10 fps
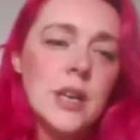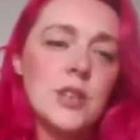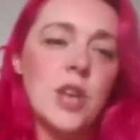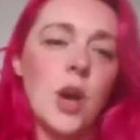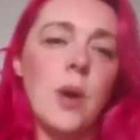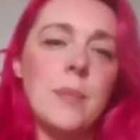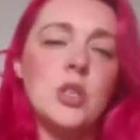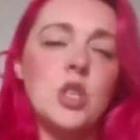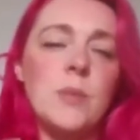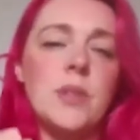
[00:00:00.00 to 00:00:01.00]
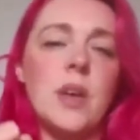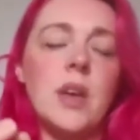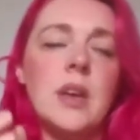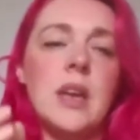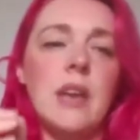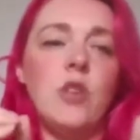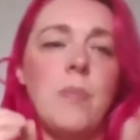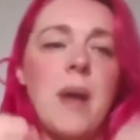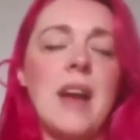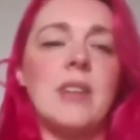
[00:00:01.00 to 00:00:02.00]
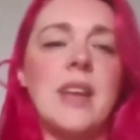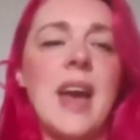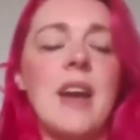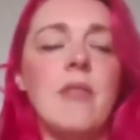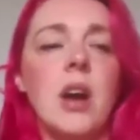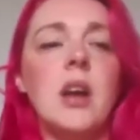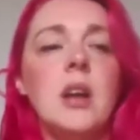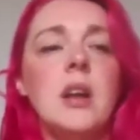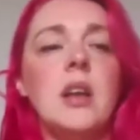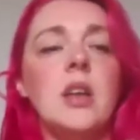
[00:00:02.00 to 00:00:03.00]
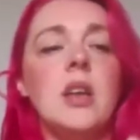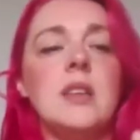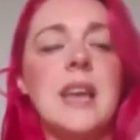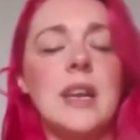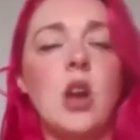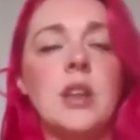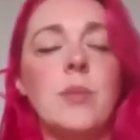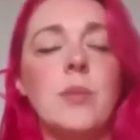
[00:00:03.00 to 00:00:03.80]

So I'm assuming that if you're a parent carer, 10 o'clock in the